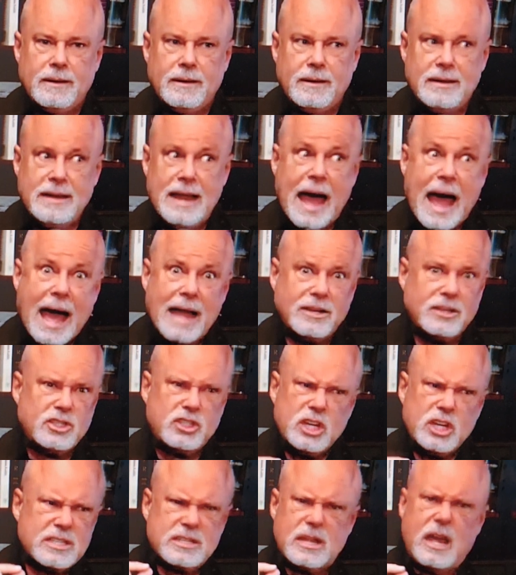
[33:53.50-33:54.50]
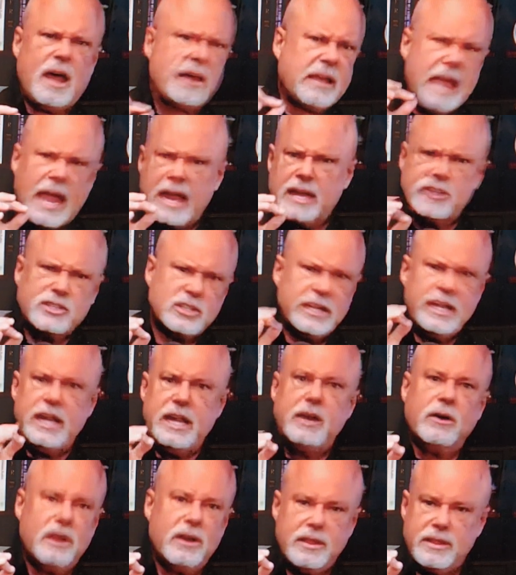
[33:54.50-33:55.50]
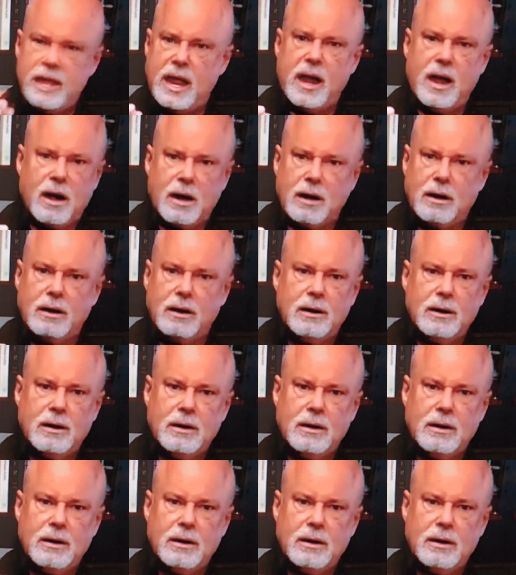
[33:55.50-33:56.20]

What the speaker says: Not just occasionally here and there,